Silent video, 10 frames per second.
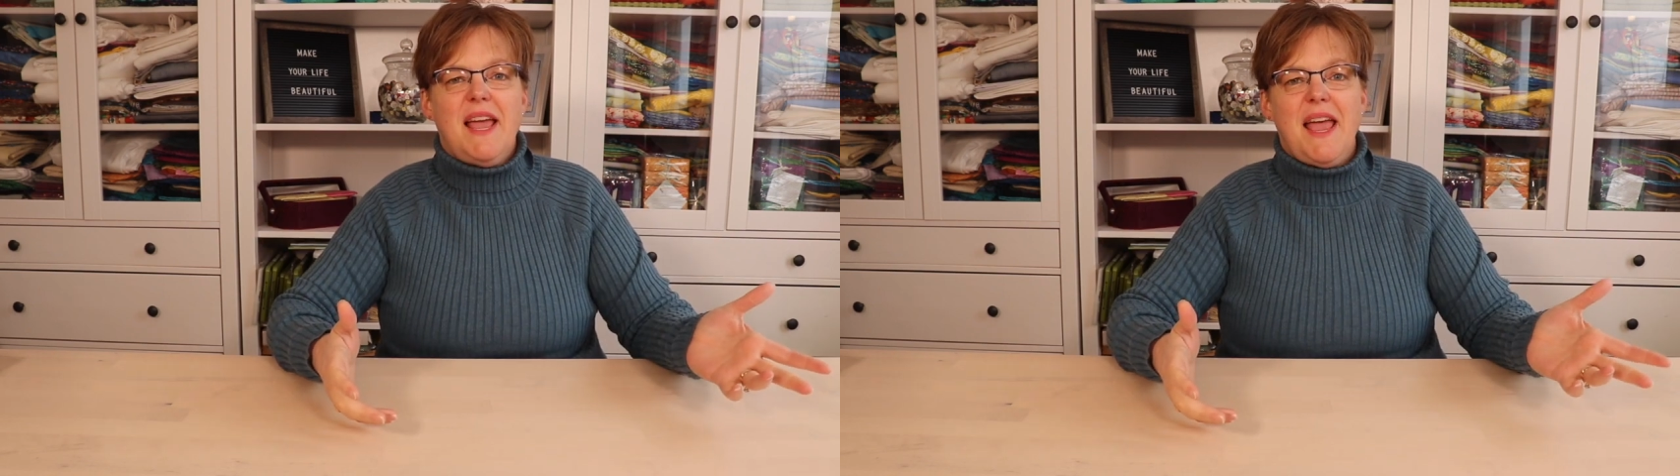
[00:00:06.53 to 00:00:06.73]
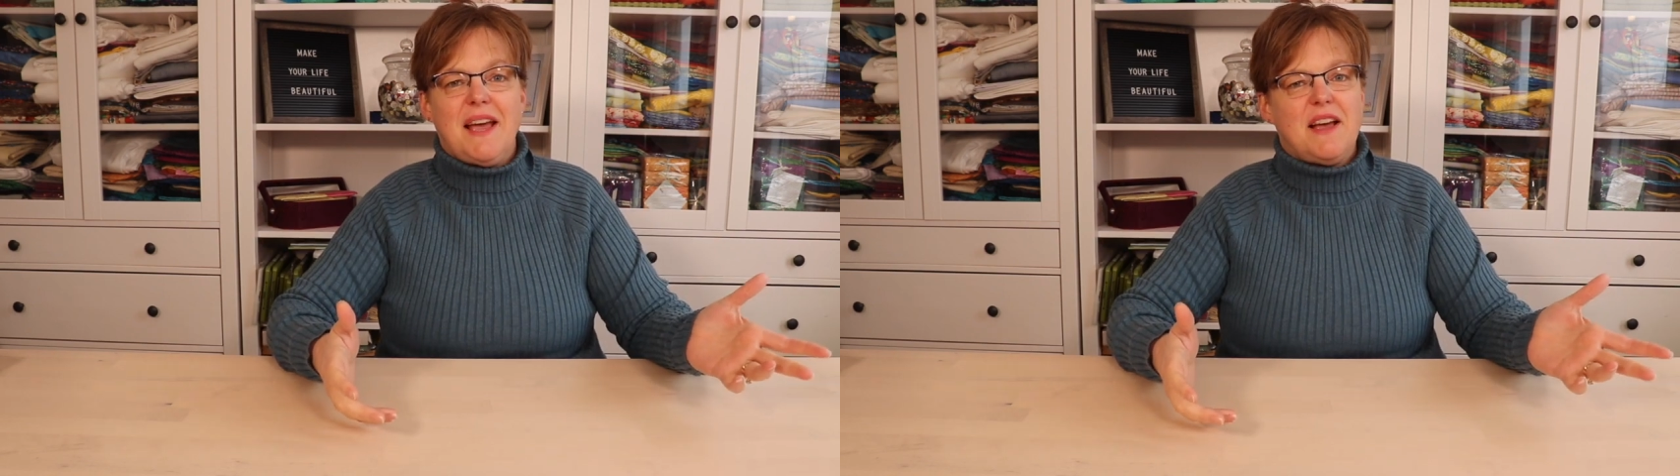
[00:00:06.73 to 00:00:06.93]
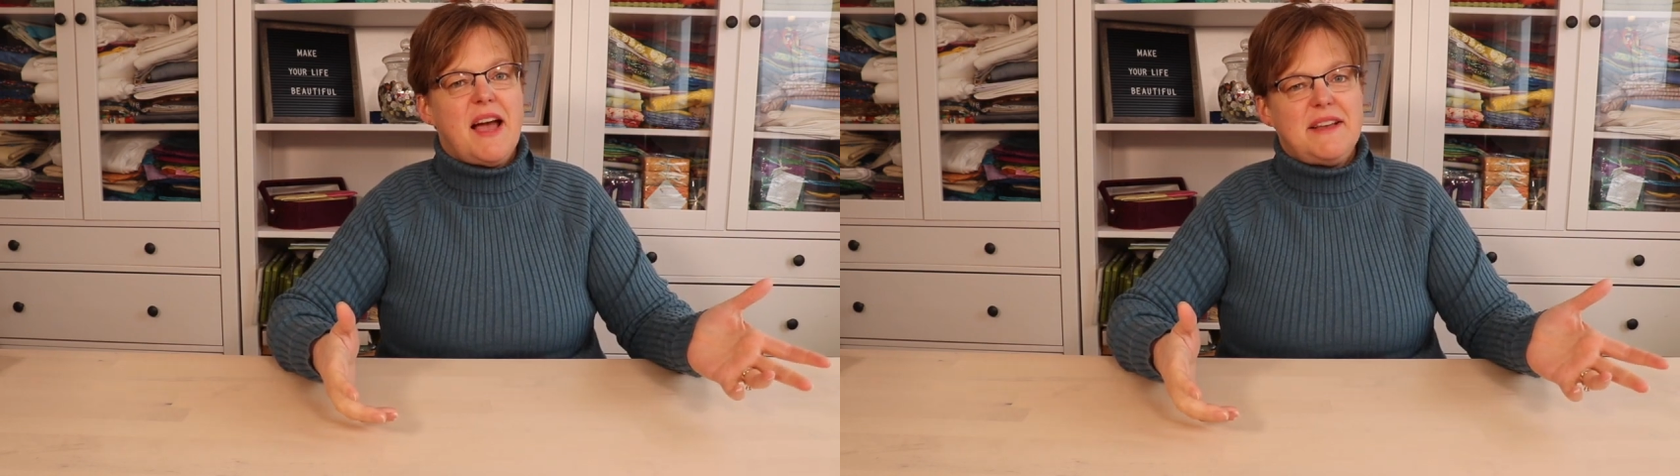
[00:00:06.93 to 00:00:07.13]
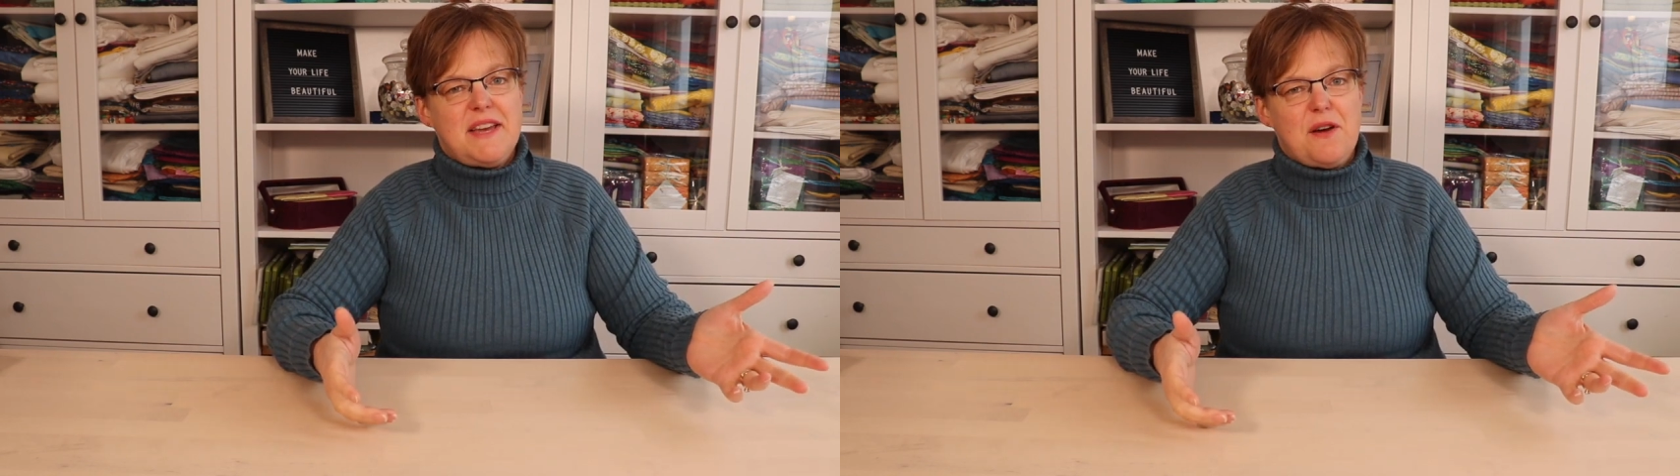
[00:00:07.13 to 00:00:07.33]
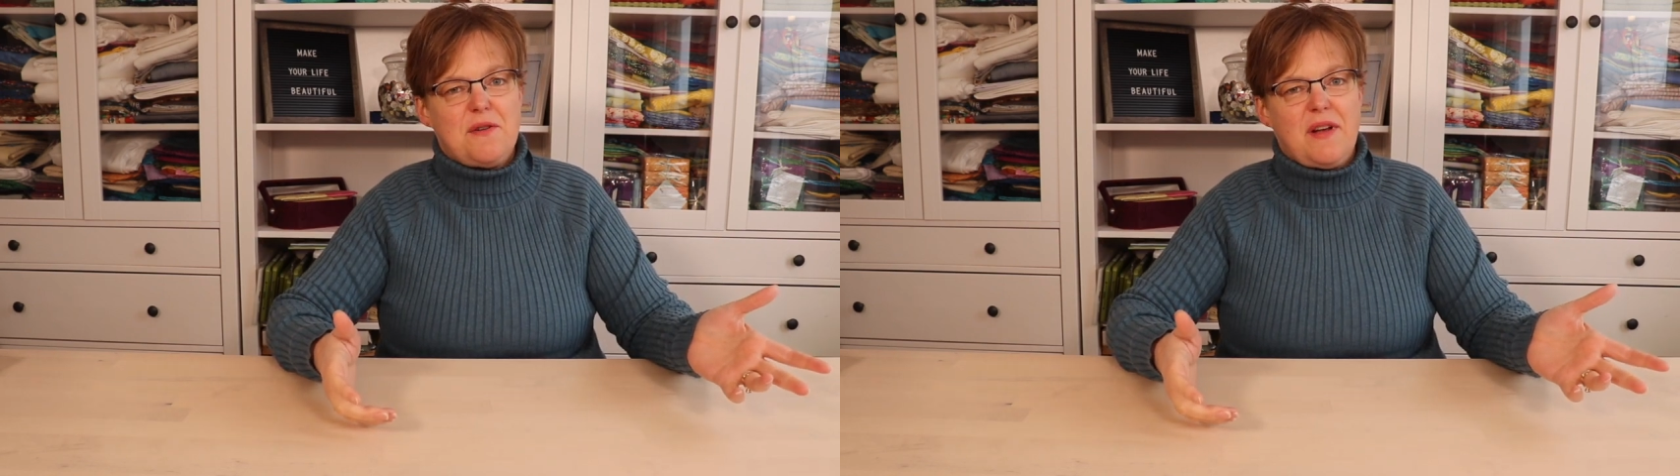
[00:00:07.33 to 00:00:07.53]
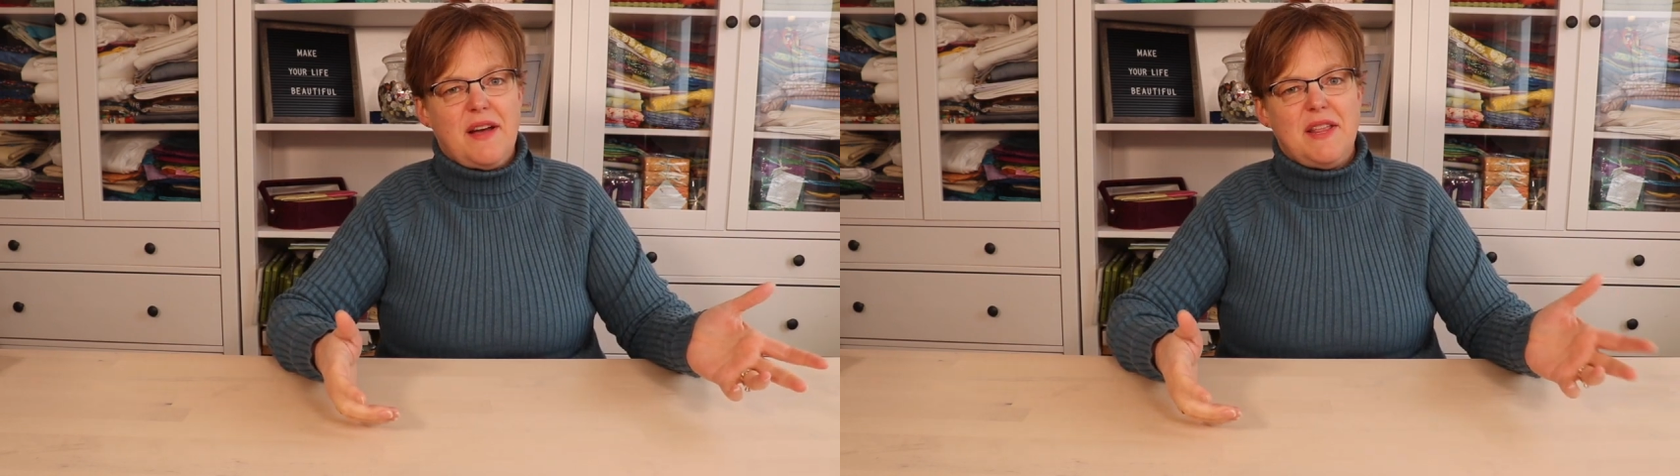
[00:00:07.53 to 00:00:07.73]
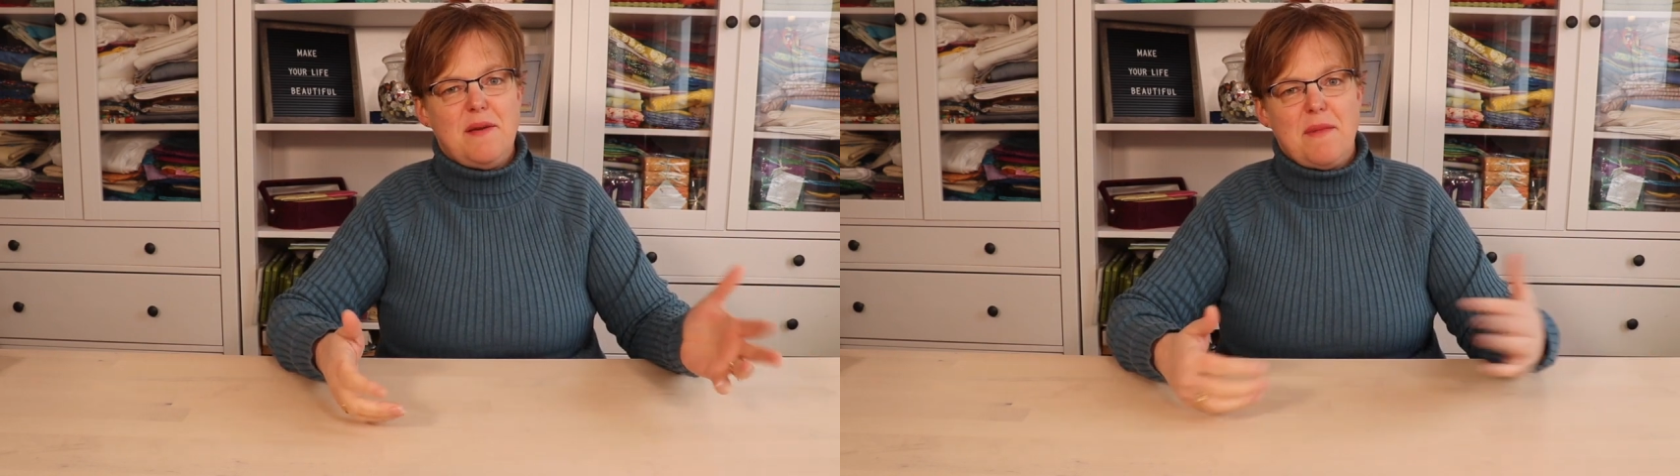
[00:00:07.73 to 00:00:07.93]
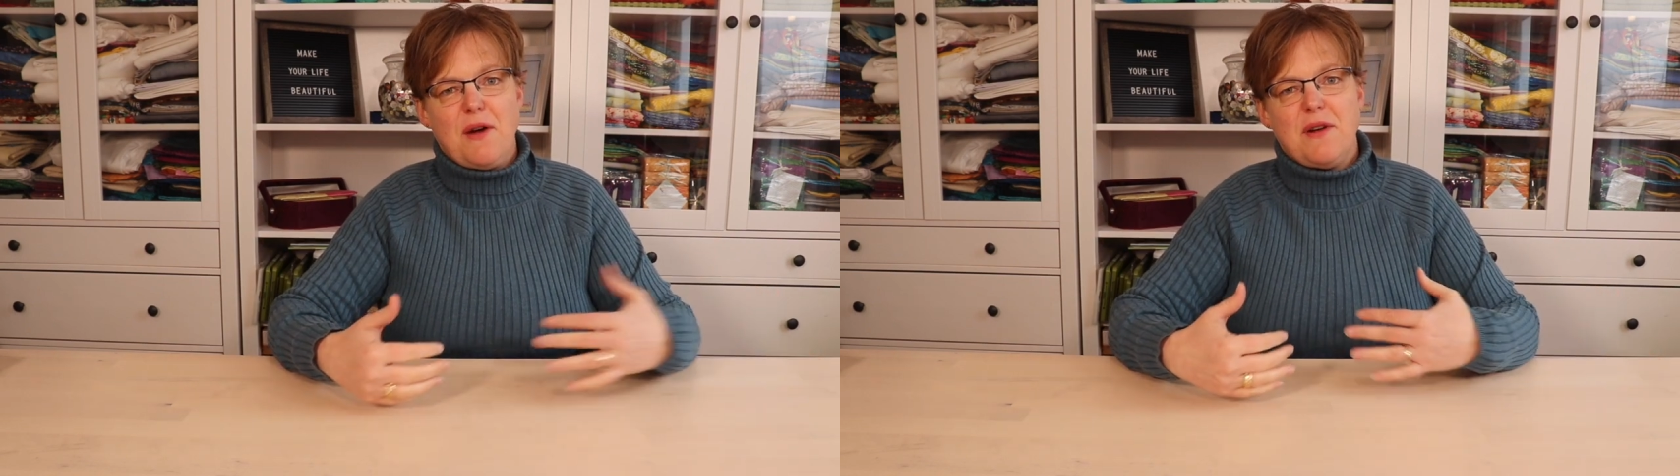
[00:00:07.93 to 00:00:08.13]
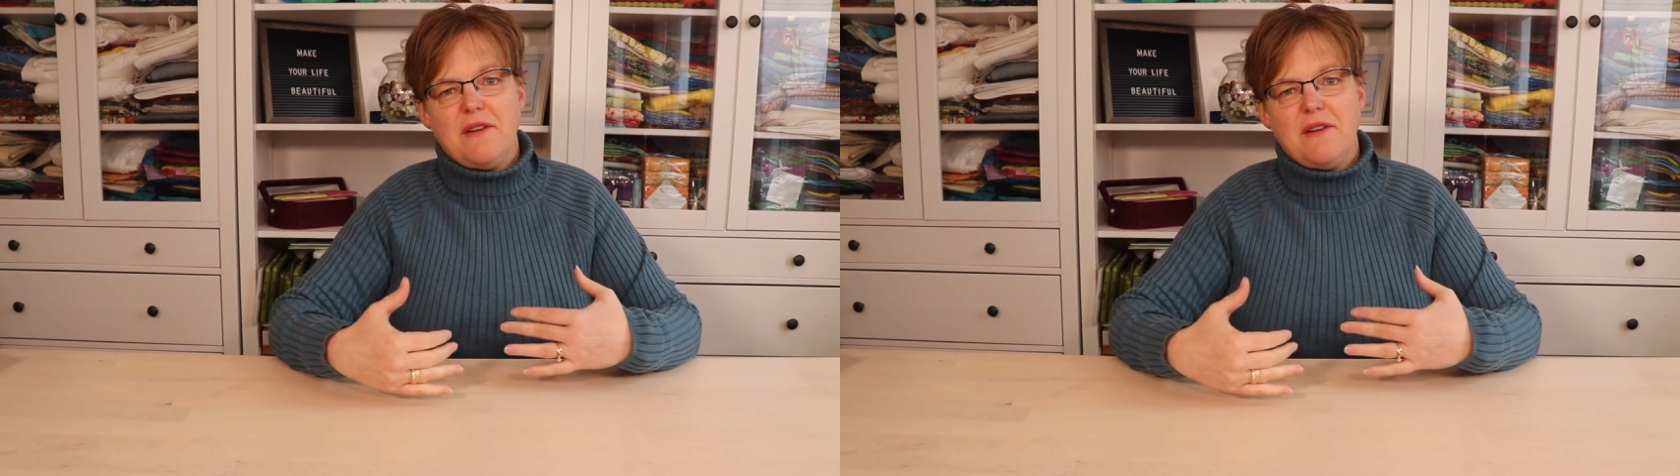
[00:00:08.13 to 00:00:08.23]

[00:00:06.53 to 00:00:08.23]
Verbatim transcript: and cut down on the amount